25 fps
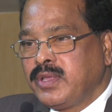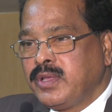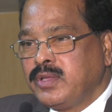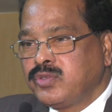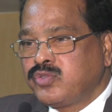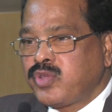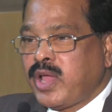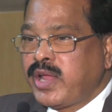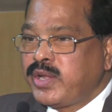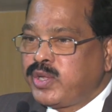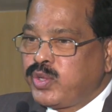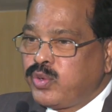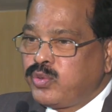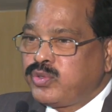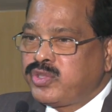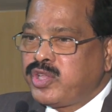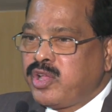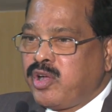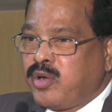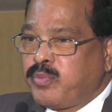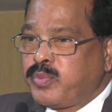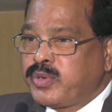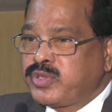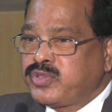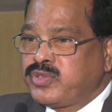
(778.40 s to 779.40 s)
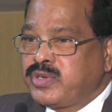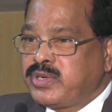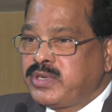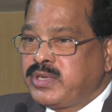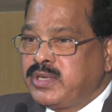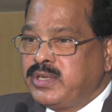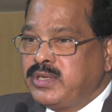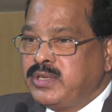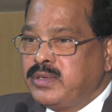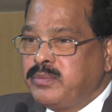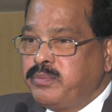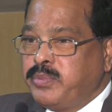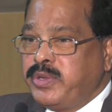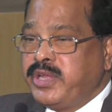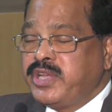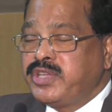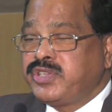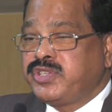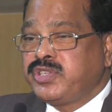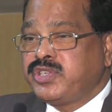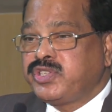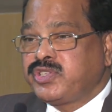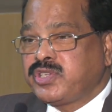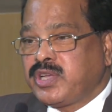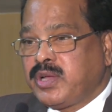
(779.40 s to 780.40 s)
So I took the opportunity. P H
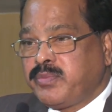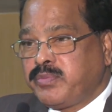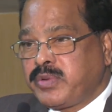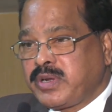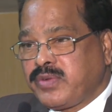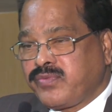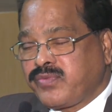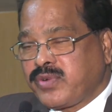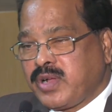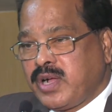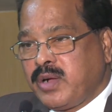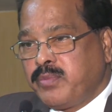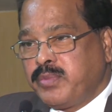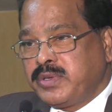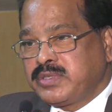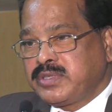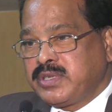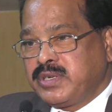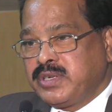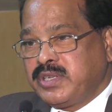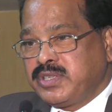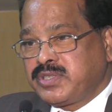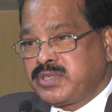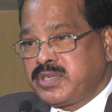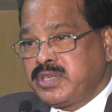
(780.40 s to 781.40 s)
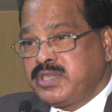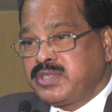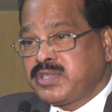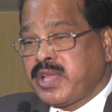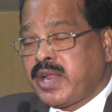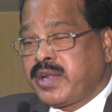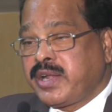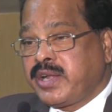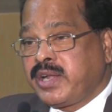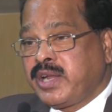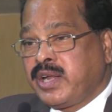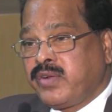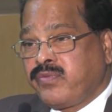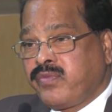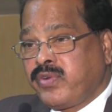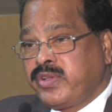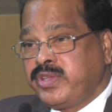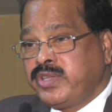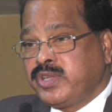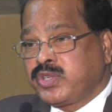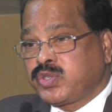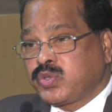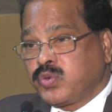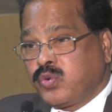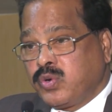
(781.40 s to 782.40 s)
D Chamber of Commerce and Industry is one hundred five
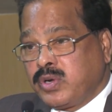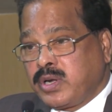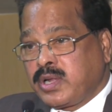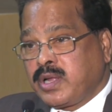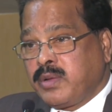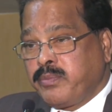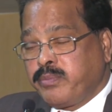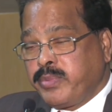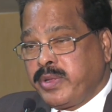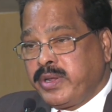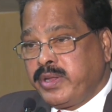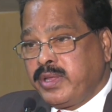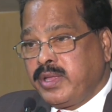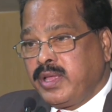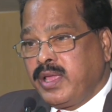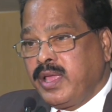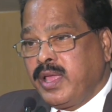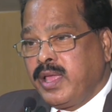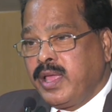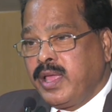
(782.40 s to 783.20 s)
years old company.